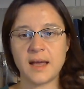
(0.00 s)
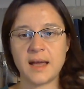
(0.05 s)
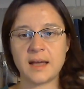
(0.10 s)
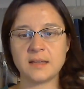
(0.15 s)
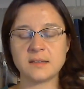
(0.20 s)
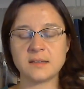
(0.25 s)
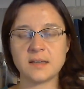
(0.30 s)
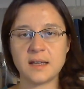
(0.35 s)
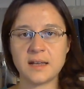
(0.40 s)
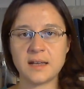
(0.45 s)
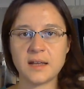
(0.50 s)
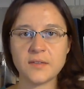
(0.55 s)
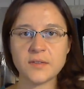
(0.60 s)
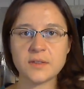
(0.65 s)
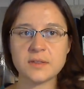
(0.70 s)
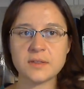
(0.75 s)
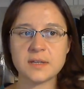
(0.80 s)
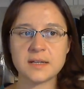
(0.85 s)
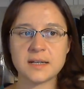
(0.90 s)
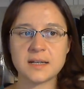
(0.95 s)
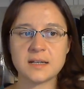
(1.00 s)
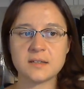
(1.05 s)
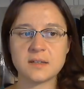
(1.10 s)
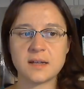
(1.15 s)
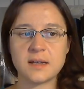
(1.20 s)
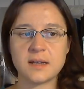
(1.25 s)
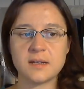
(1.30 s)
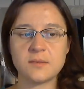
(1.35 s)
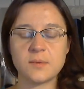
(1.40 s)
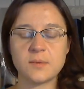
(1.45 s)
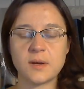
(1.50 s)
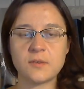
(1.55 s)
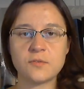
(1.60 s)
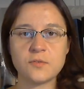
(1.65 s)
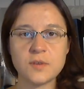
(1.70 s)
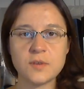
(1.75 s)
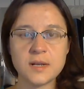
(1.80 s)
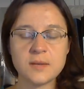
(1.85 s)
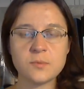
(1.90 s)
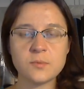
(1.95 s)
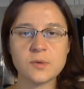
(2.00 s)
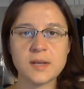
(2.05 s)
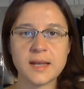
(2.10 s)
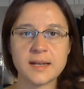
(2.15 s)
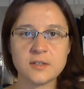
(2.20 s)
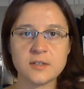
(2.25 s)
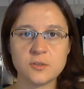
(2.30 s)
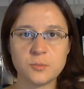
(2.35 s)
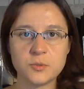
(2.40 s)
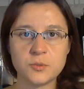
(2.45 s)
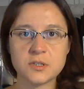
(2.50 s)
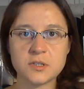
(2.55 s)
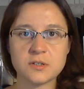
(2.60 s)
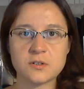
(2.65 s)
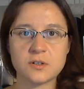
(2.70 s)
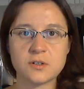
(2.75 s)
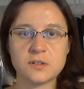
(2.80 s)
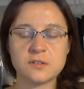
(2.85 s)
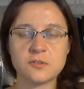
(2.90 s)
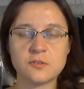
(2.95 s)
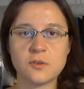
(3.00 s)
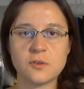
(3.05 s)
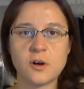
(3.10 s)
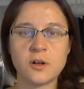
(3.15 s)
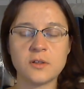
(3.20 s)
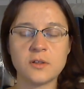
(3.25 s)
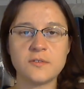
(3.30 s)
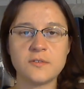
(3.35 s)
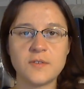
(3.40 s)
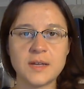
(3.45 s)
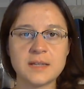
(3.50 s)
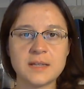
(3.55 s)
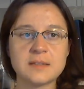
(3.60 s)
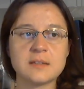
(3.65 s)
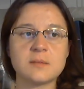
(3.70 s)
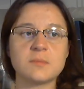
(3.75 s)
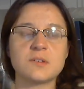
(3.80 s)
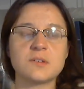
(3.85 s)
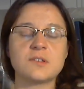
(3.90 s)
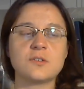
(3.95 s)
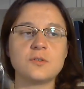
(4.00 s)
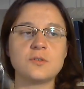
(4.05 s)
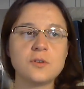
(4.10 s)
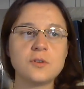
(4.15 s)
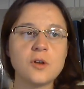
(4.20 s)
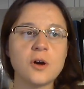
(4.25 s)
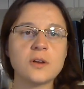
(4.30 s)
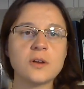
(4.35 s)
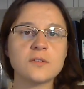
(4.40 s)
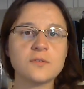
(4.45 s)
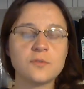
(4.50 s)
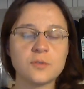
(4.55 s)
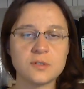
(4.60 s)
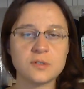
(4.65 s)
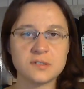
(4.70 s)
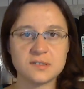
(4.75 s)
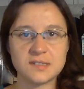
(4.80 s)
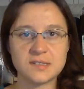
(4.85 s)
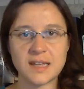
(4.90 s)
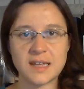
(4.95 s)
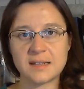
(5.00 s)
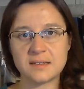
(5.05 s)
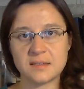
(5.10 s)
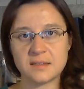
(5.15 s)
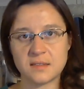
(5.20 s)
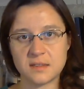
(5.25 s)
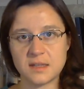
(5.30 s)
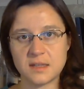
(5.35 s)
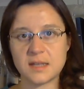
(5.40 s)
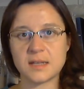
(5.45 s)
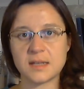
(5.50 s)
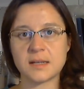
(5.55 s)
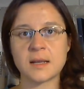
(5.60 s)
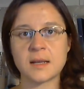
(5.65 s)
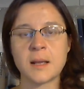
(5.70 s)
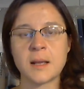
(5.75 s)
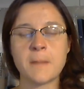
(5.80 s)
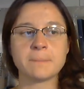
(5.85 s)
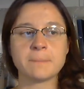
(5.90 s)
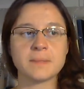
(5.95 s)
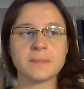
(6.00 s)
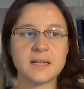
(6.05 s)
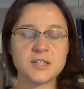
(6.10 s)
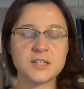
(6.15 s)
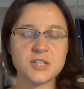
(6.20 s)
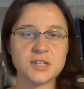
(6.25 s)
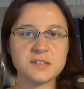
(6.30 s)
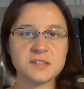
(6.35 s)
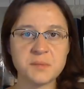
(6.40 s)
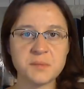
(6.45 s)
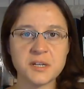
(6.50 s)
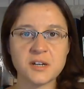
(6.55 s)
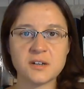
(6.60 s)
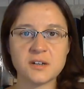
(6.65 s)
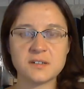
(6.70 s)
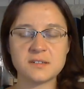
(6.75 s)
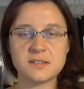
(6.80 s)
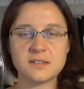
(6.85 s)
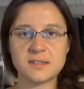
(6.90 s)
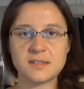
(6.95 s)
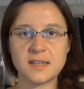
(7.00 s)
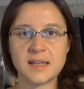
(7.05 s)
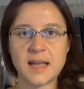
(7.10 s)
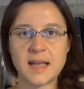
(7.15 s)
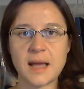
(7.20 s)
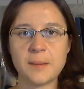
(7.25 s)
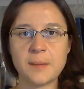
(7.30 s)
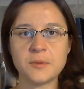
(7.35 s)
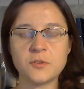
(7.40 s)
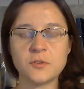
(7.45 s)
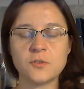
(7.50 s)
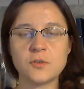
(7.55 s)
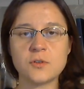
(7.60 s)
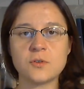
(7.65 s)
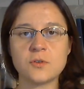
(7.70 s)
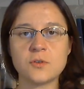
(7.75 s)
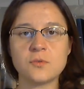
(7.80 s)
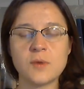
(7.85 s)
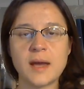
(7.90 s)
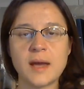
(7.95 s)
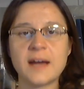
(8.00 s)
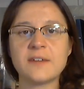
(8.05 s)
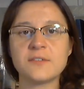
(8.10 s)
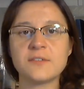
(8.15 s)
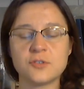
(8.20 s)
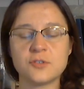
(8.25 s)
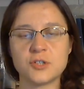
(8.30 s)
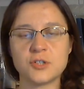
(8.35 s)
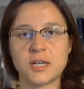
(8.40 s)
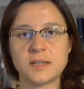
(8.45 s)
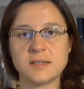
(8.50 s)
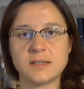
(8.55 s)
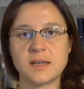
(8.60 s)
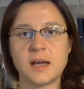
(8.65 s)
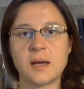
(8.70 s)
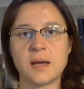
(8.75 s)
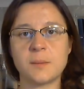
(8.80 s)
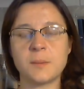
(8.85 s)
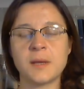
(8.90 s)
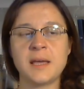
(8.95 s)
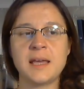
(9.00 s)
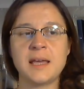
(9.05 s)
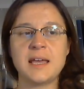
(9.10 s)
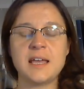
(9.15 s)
And another thing that I really would like to put across to all the victims, do not for a second think that just because this thing happened to you, you have to shut up.